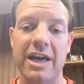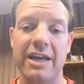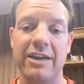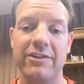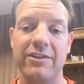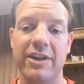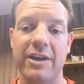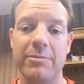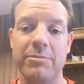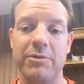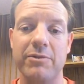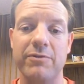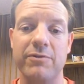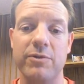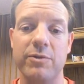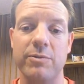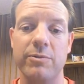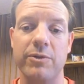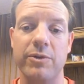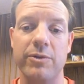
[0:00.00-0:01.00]
as they
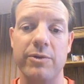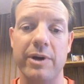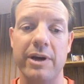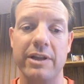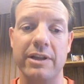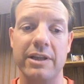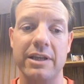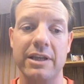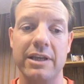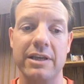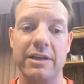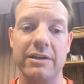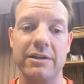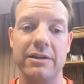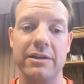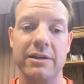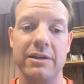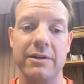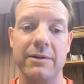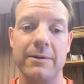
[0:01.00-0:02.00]
perform throughout the year.
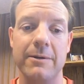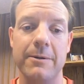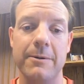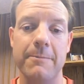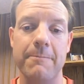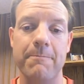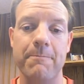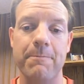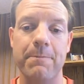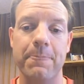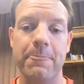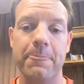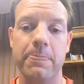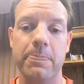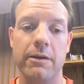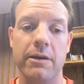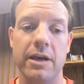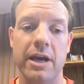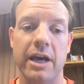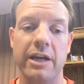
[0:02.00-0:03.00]

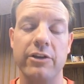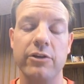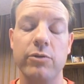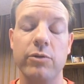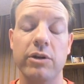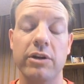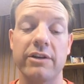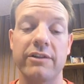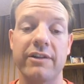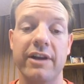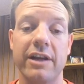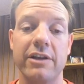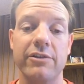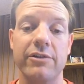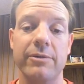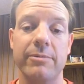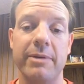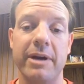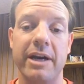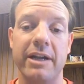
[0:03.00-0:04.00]
I do want to tell you
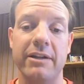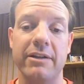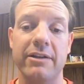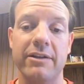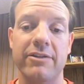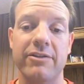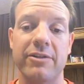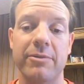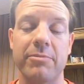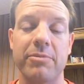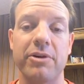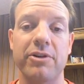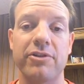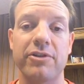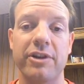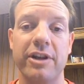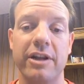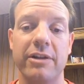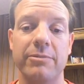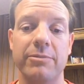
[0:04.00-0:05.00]
about some
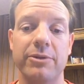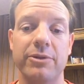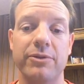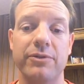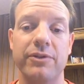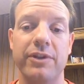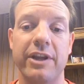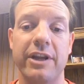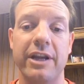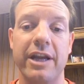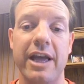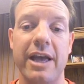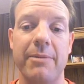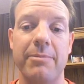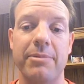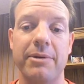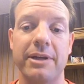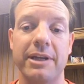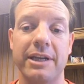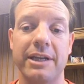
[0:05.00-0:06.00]
personnel moves that are
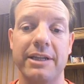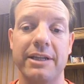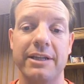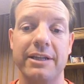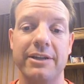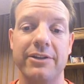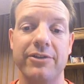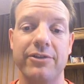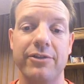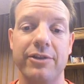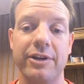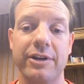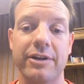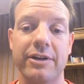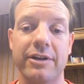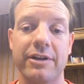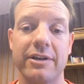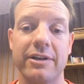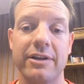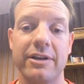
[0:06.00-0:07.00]
happening in the district.
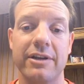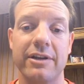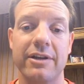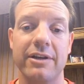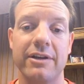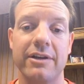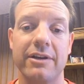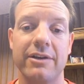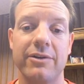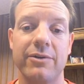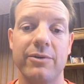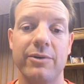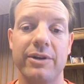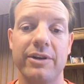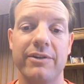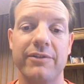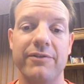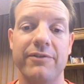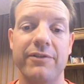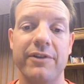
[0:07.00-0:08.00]
We
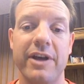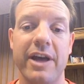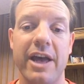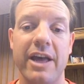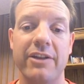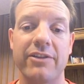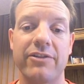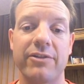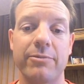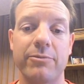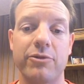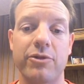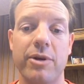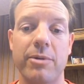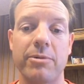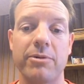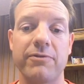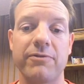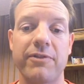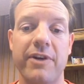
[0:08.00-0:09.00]
have had some
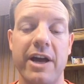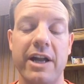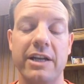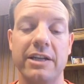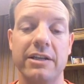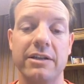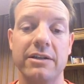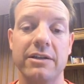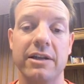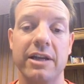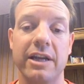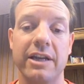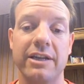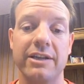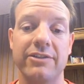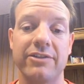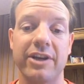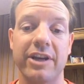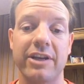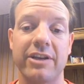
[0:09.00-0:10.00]
trouble finding an
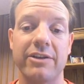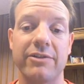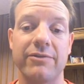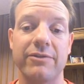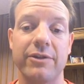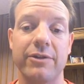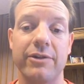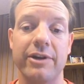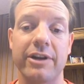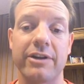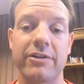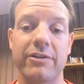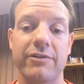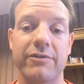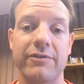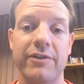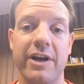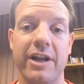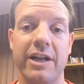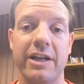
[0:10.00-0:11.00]
executive director of
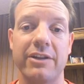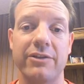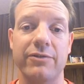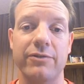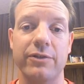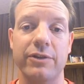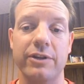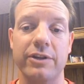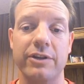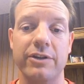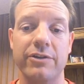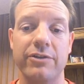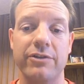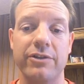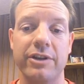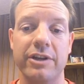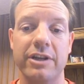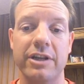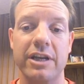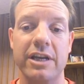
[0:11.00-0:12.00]
finance for the
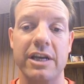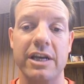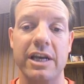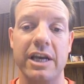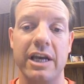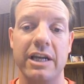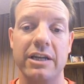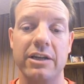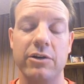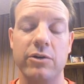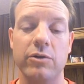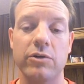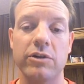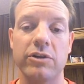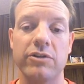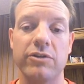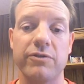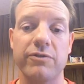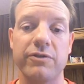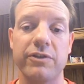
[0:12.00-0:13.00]
district, and in order
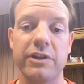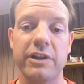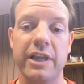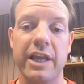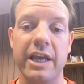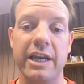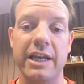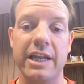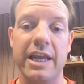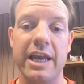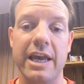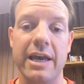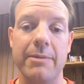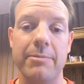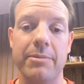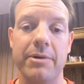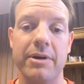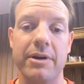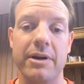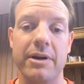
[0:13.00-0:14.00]
to fill that gap,
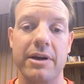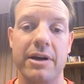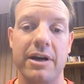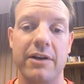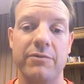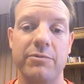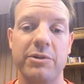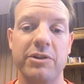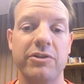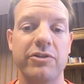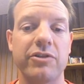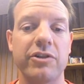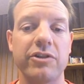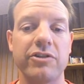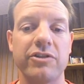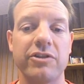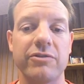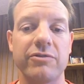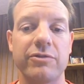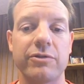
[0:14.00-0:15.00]
I've been
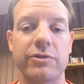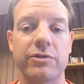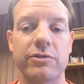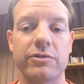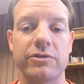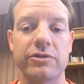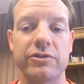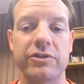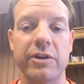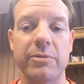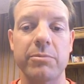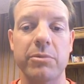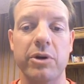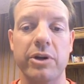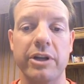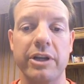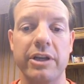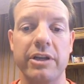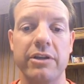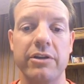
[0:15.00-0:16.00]
searching for
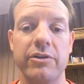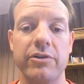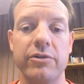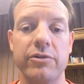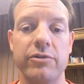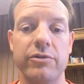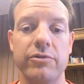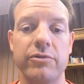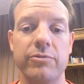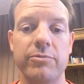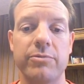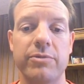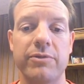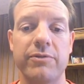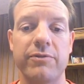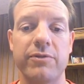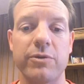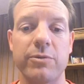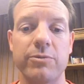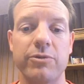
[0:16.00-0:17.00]
somebody who
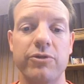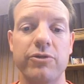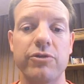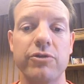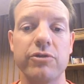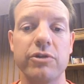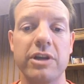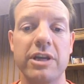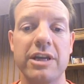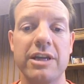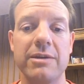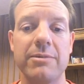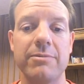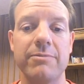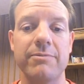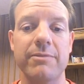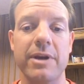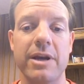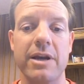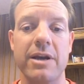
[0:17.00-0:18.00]
performs two key
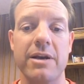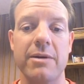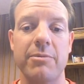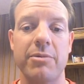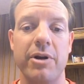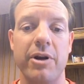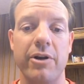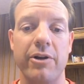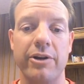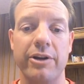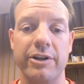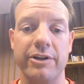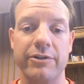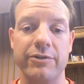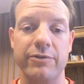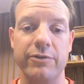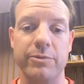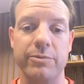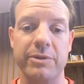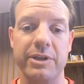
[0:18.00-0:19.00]
priorities
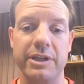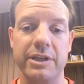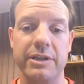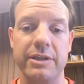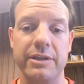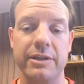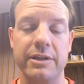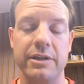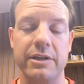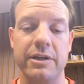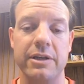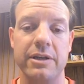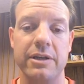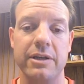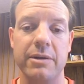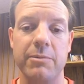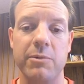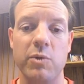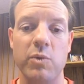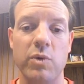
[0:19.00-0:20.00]
for me.
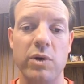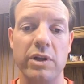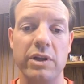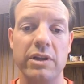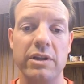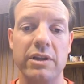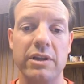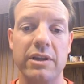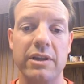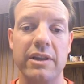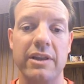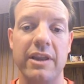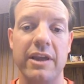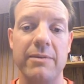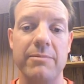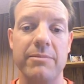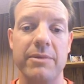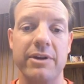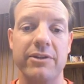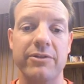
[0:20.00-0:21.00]
Number one, they
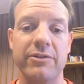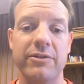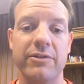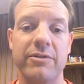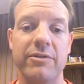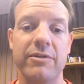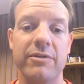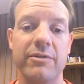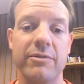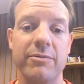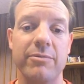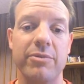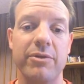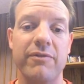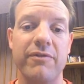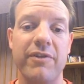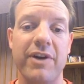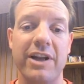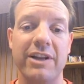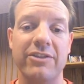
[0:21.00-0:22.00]
must
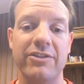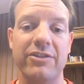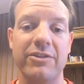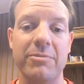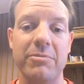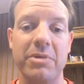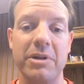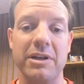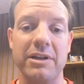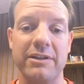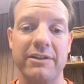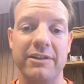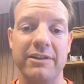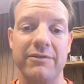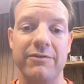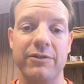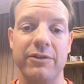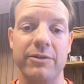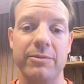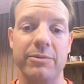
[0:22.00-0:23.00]
provide stability
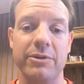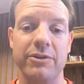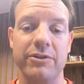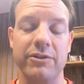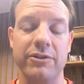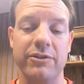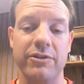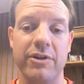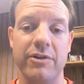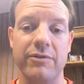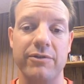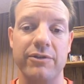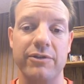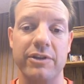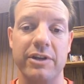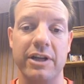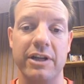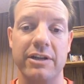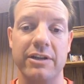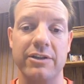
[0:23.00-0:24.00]
for the business office
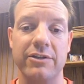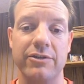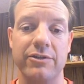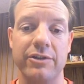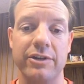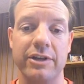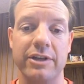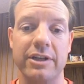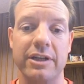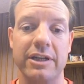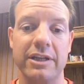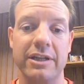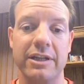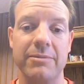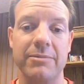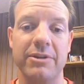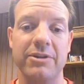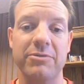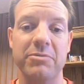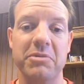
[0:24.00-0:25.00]
in our district. They
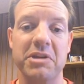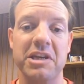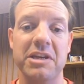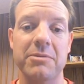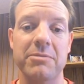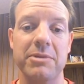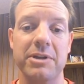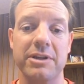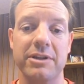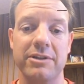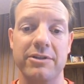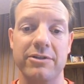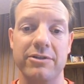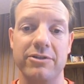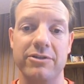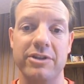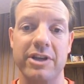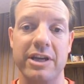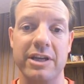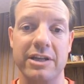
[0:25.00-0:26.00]
must be committed to
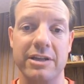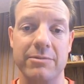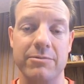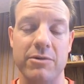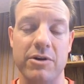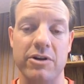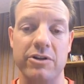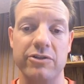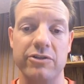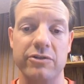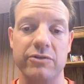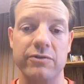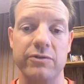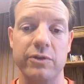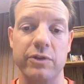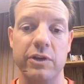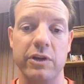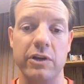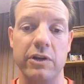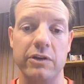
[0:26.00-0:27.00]
staying in Marshall for
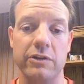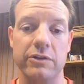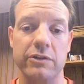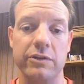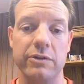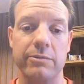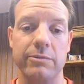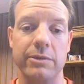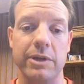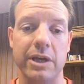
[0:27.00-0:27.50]
the long term.